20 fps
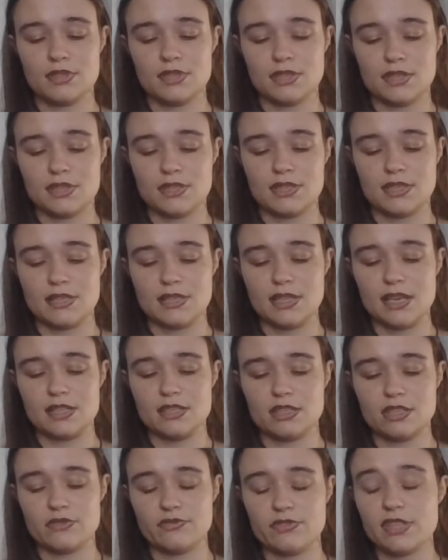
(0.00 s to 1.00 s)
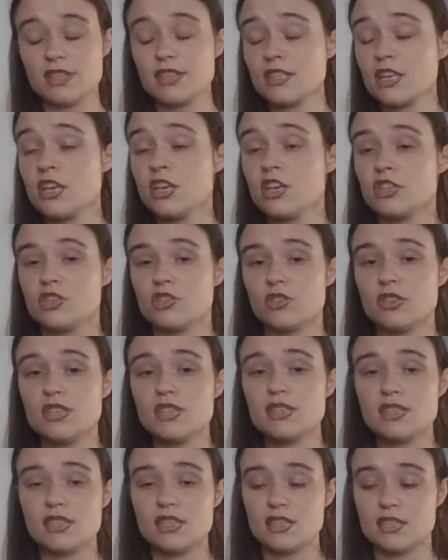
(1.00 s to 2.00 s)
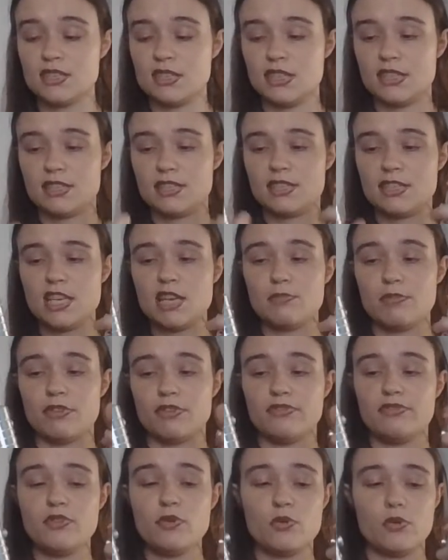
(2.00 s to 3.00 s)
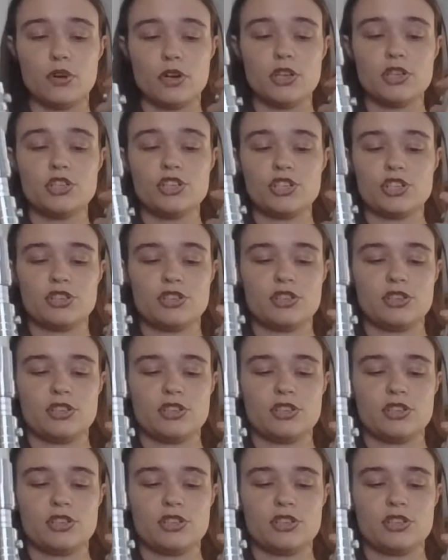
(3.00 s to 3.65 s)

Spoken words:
So it's designed just for this. So this is the Saber Forge,